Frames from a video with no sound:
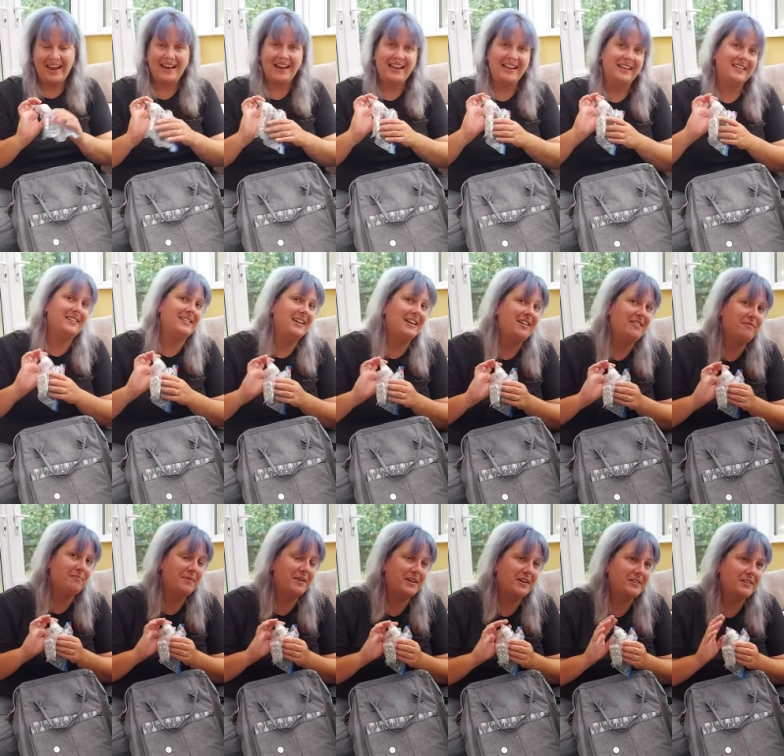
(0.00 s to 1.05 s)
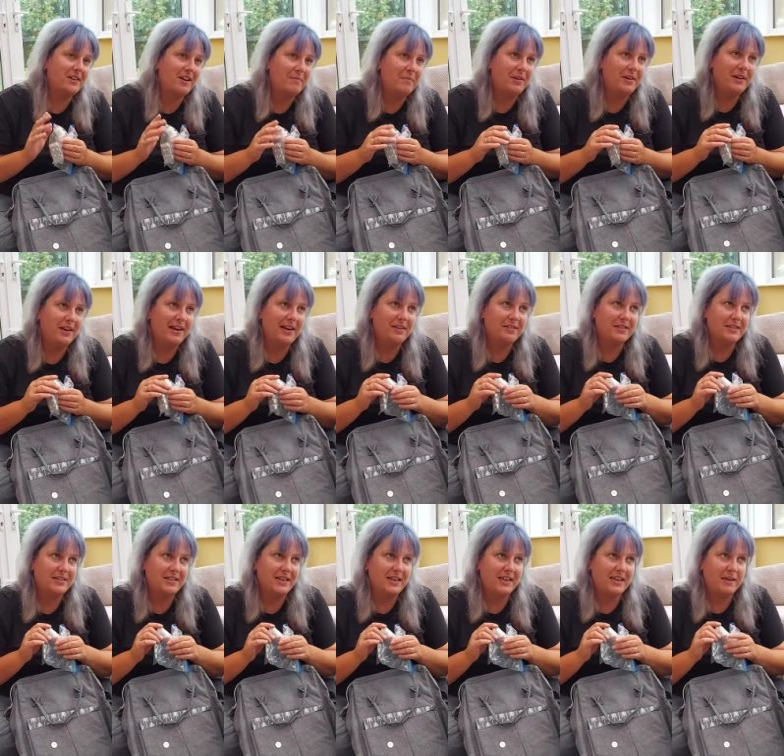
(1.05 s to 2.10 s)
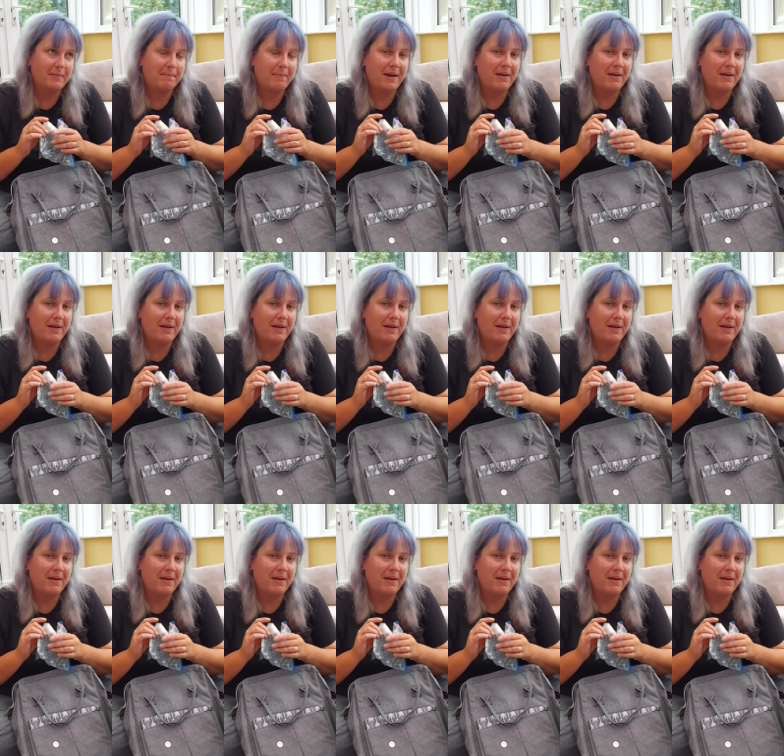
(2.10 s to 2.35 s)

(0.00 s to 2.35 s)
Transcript: Headache stuff because I'm only allowed to take